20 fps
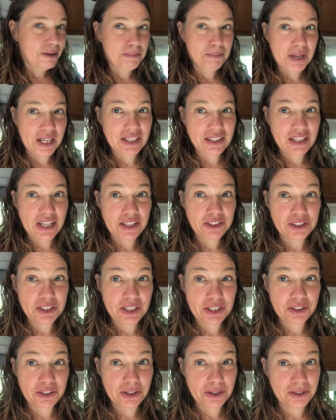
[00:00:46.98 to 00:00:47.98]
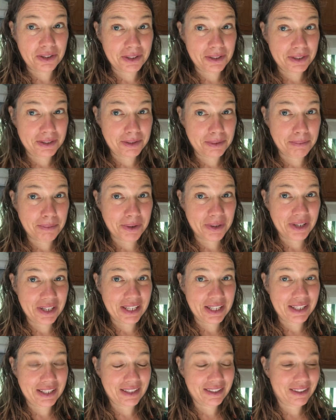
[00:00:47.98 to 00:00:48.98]
meditation and yoga this
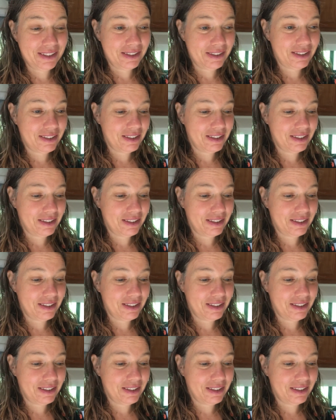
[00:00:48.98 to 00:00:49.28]
morning